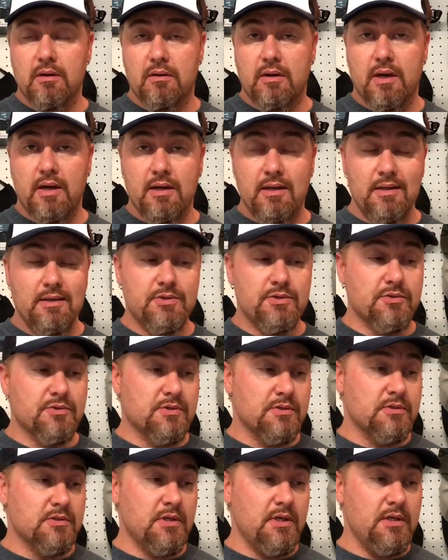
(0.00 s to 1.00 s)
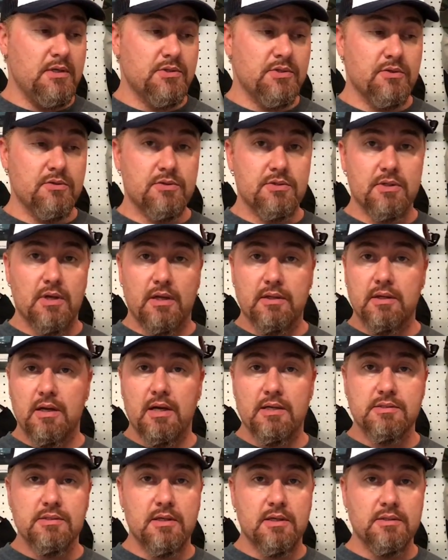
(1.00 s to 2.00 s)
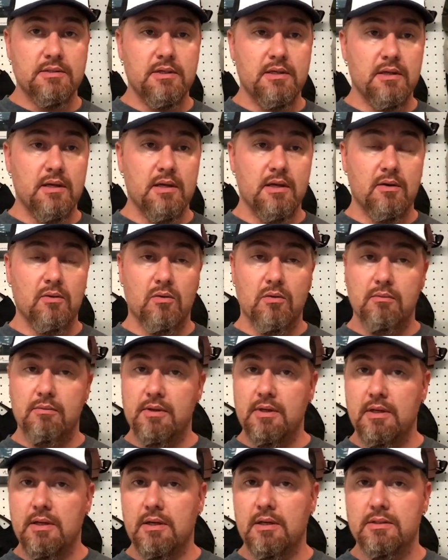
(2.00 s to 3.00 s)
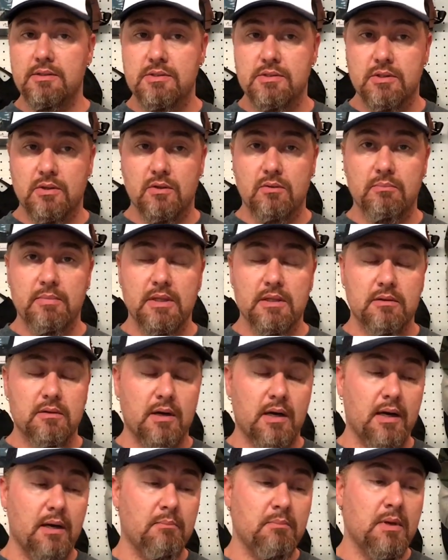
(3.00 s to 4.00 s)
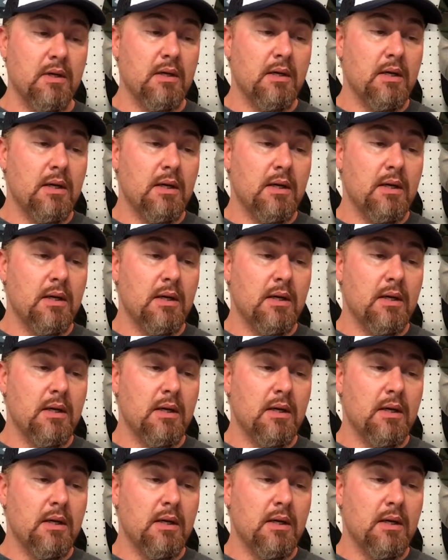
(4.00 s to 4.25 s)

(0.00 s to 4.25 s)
Okay, e-juice is e-juice. It either has nicotine in it or we can get it in 0 milligram.